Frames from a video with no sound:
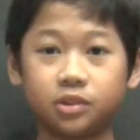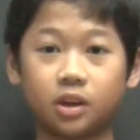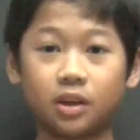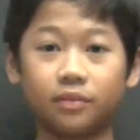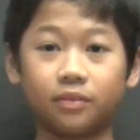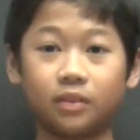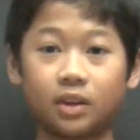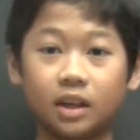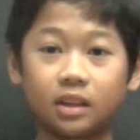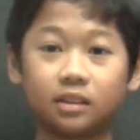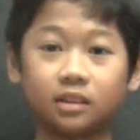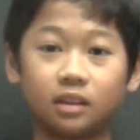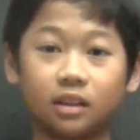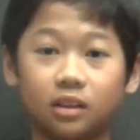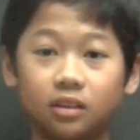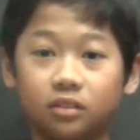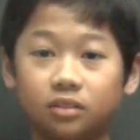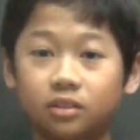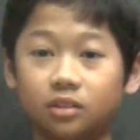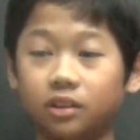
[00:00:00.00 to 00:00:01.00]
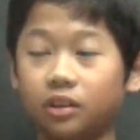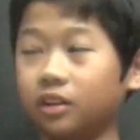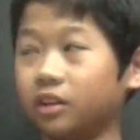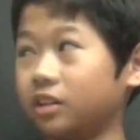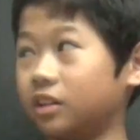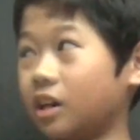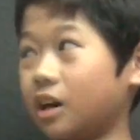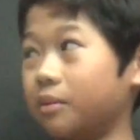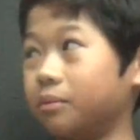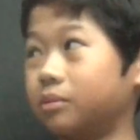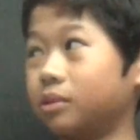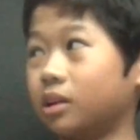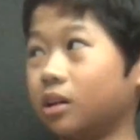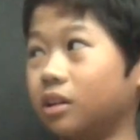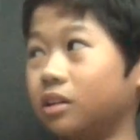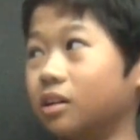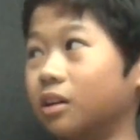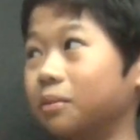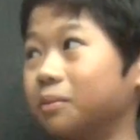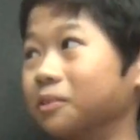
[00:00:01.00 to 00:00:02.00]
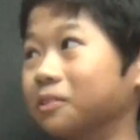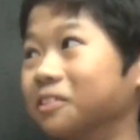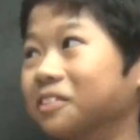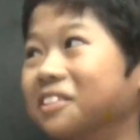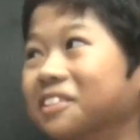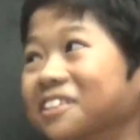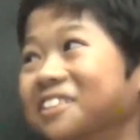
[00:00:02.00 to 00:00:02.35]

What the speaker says: you have that down, you can attempt a double.